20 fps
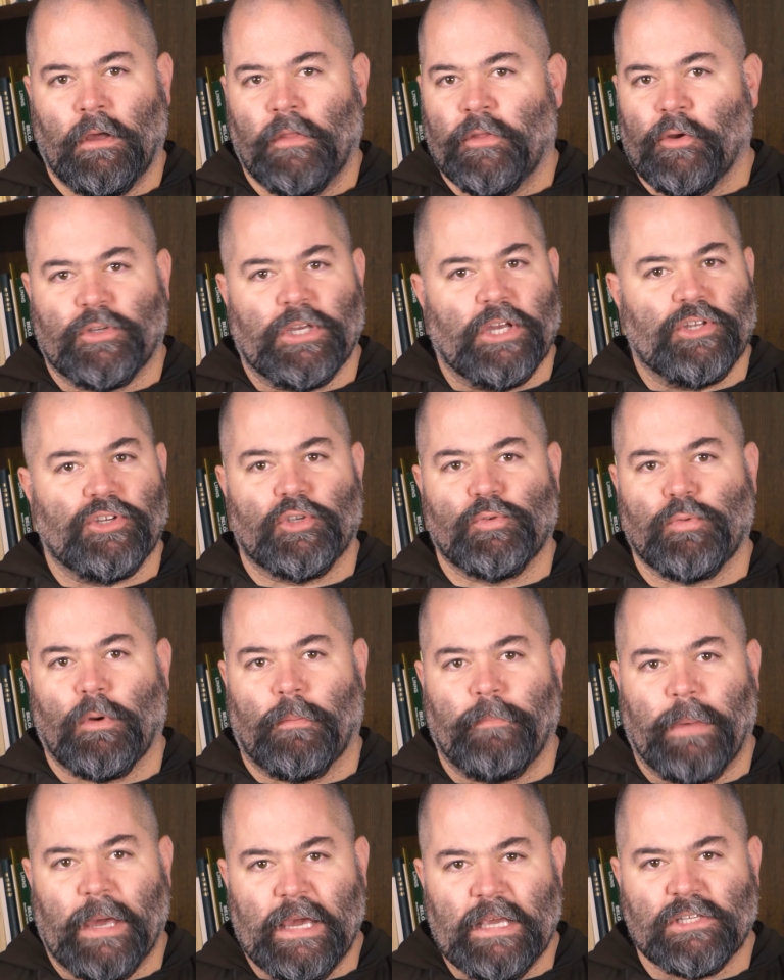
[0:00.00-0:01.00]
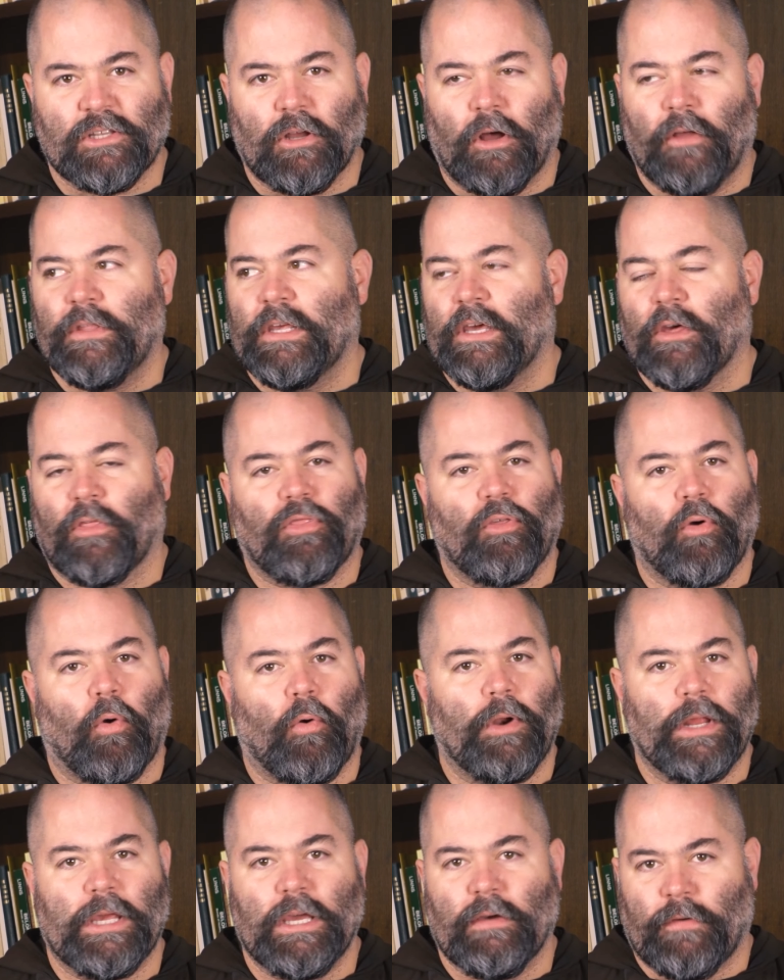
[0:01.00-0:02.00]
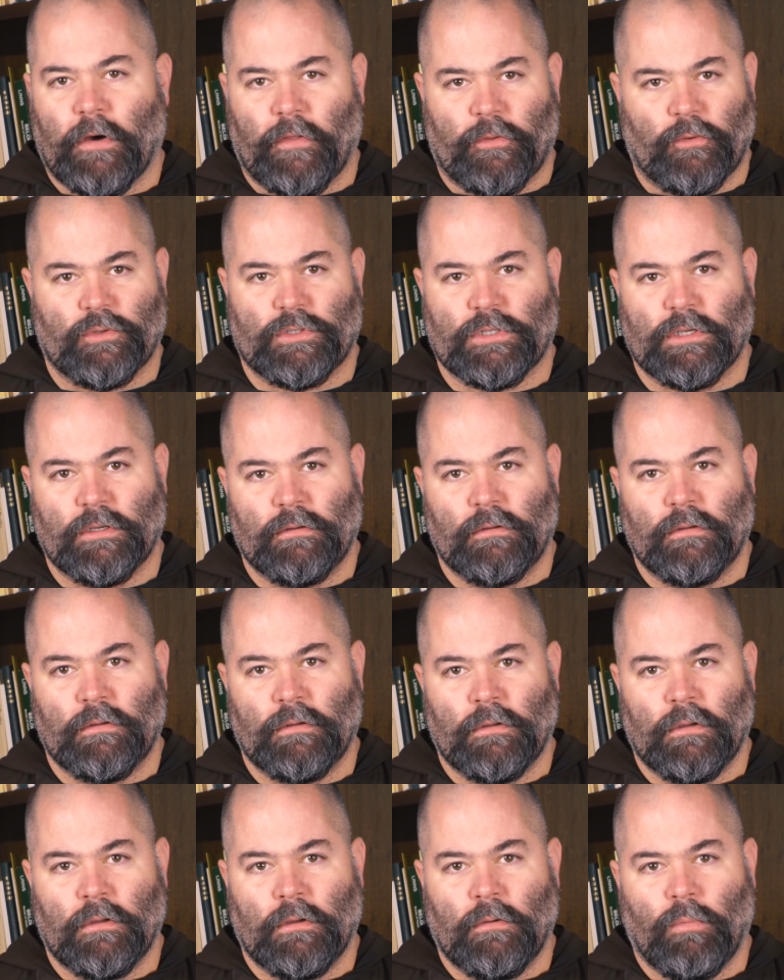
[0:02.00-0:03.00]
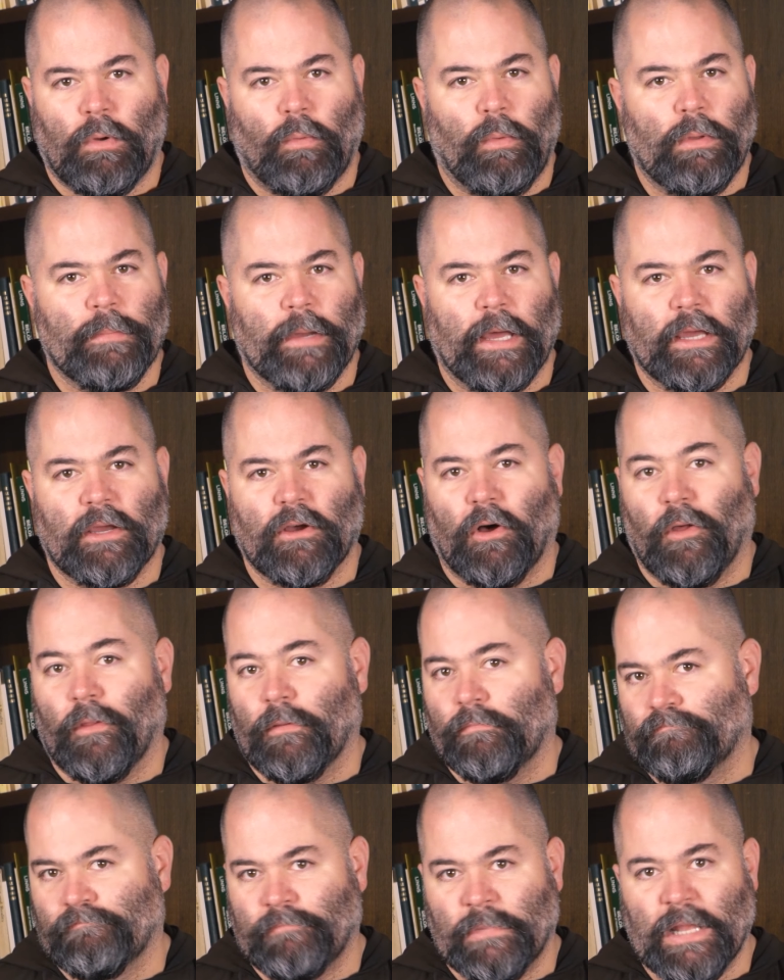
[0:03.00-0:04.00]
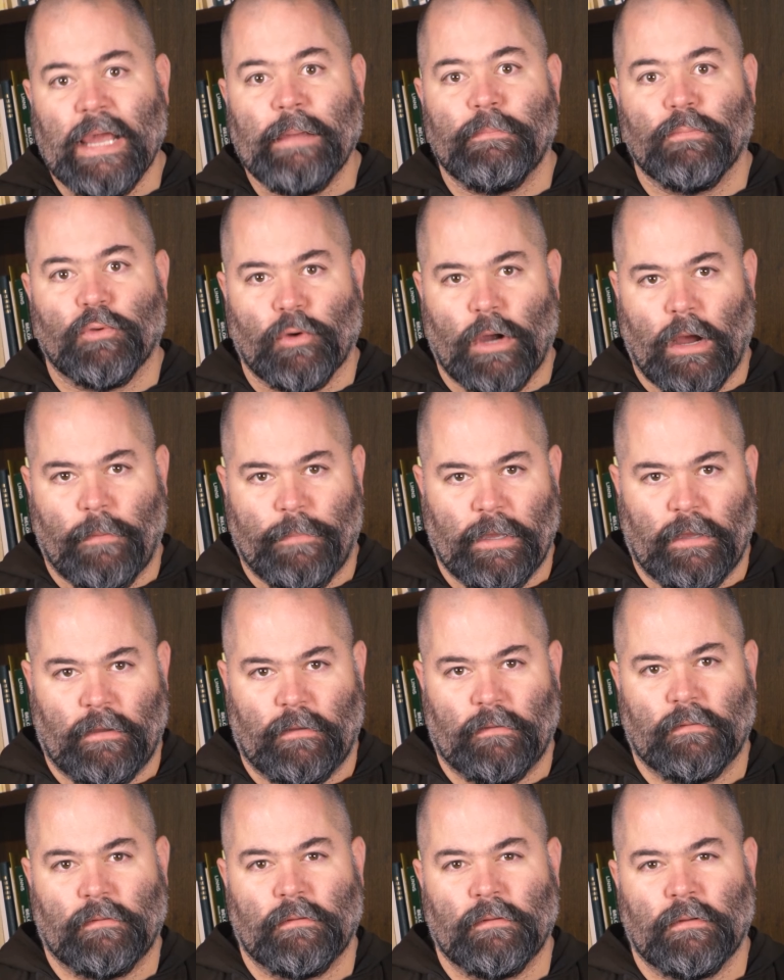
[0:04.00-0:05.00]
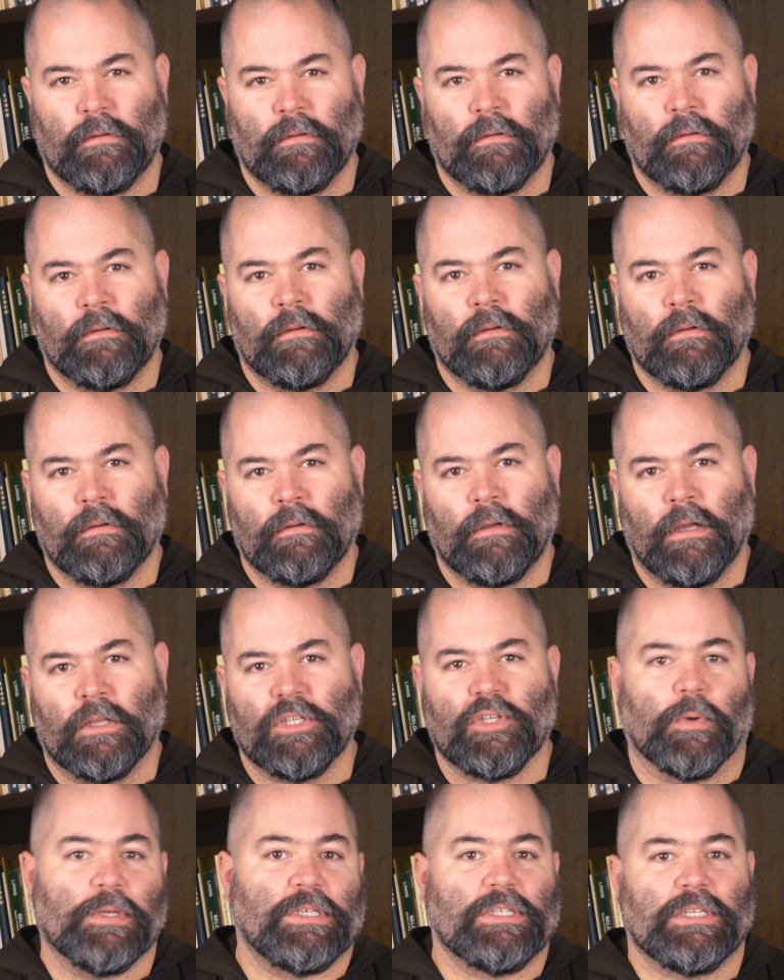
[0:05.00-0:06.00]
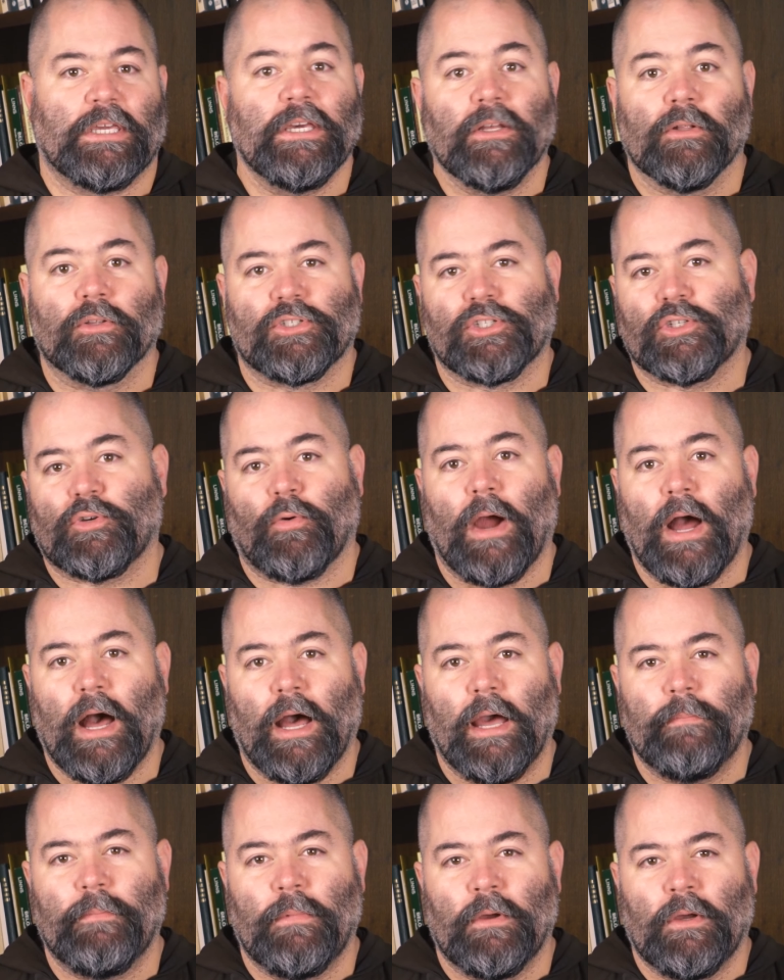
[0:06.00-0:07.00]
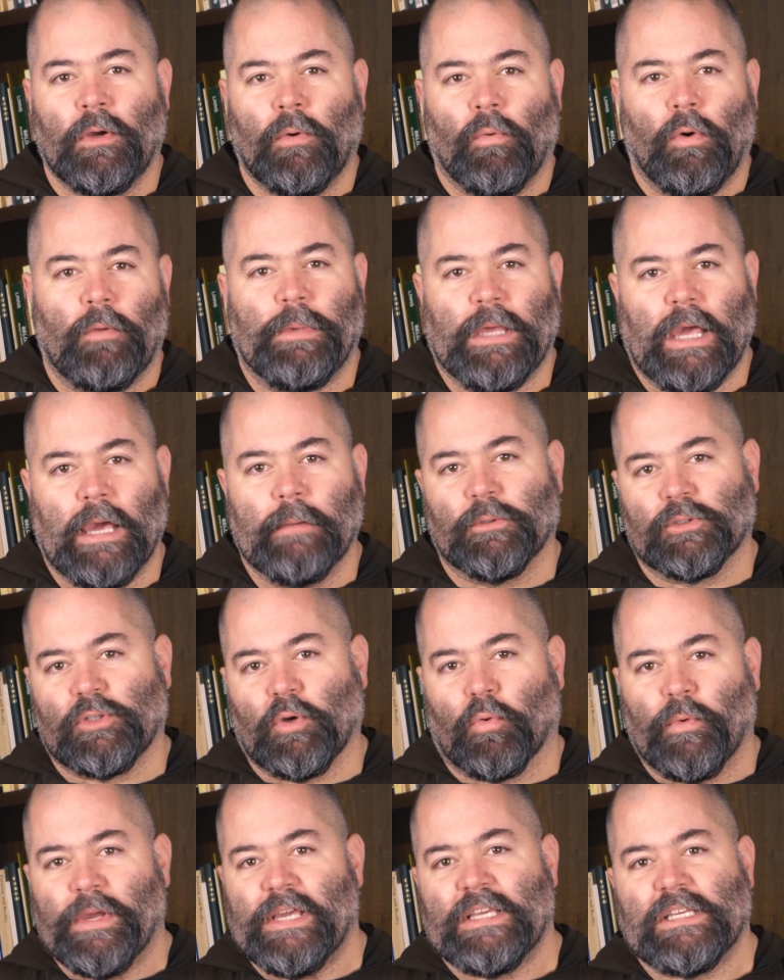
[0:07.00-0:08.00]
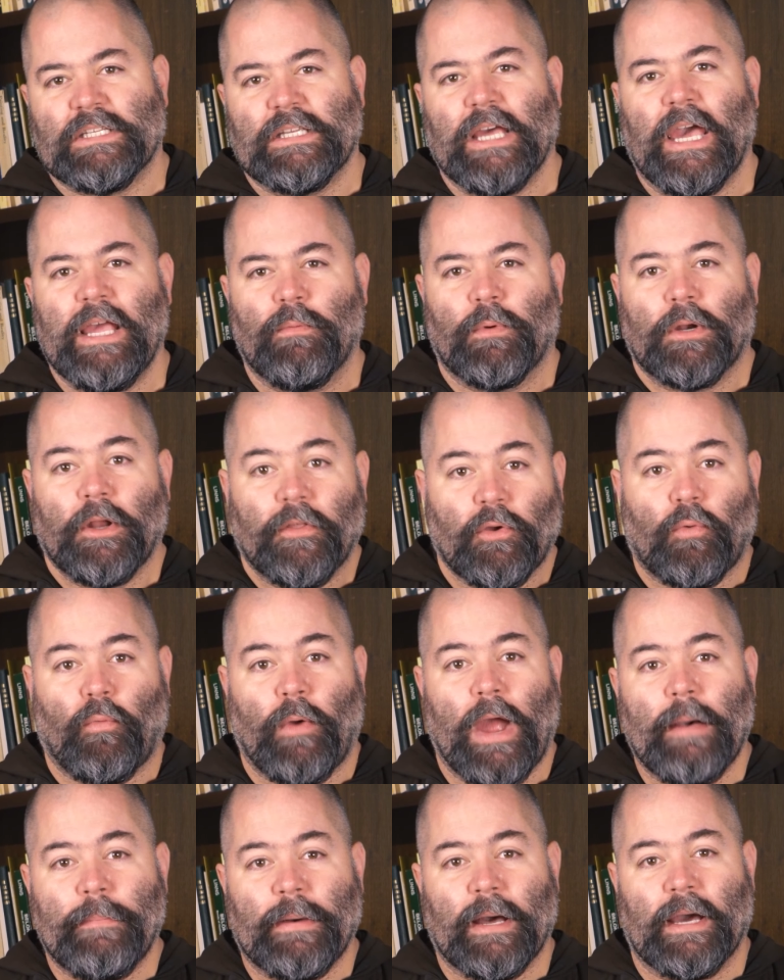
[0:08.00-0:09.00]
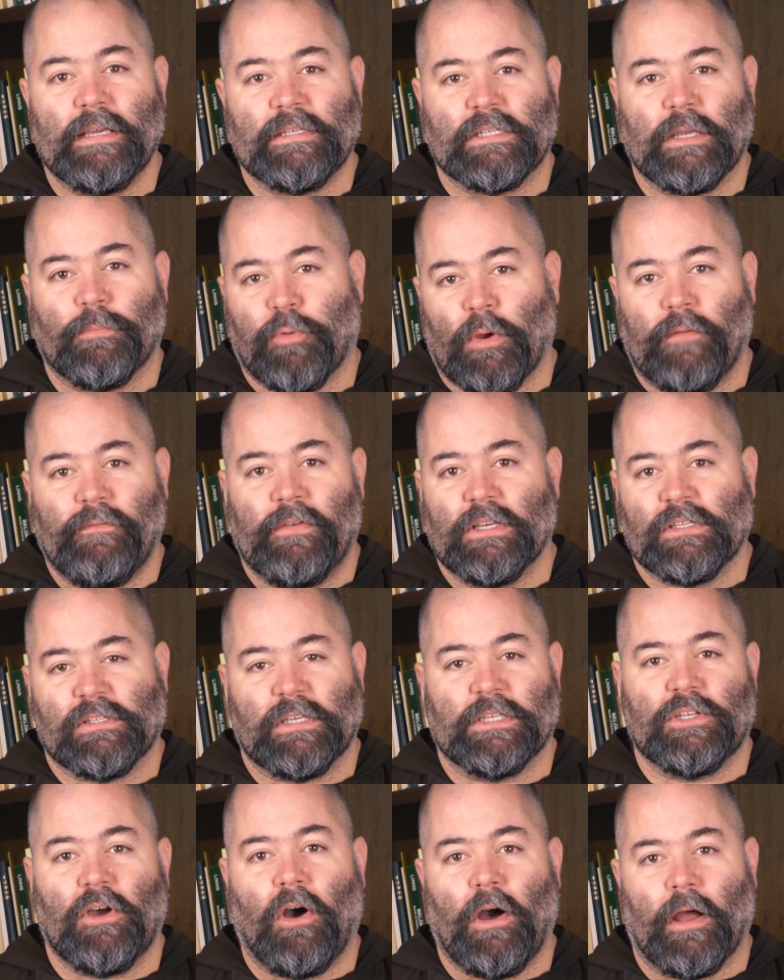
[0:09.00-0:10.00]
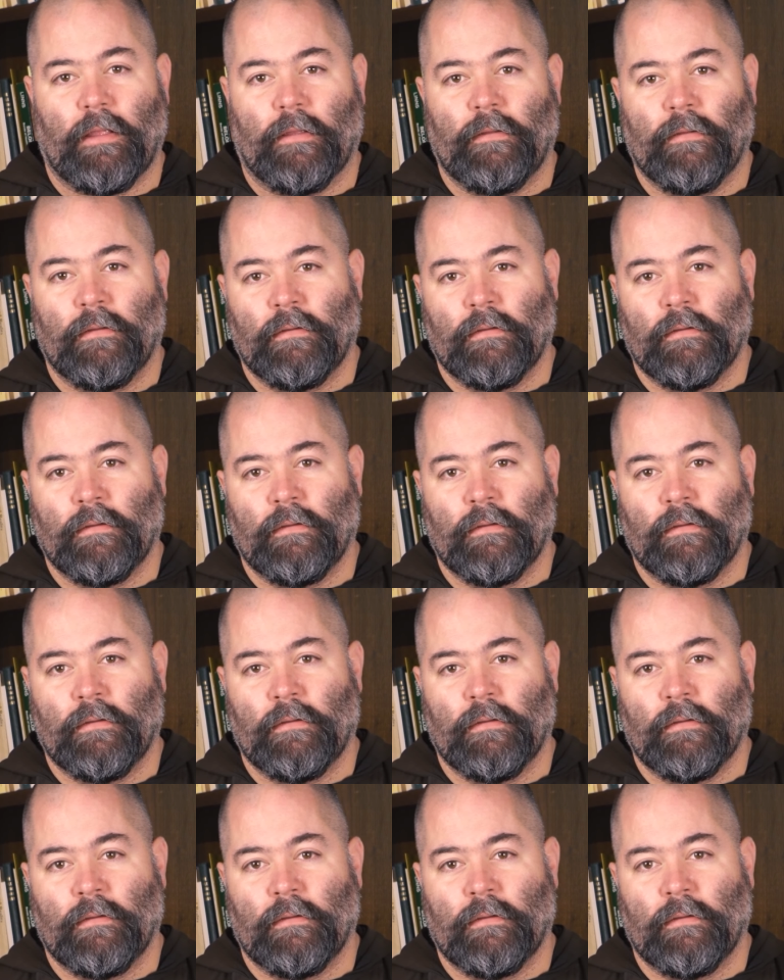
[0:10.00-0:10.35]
Their teachings were based on the authority of others, what we might call name-dropping. And so a skilled scribe would be able to restate what other rabbis had previously taught.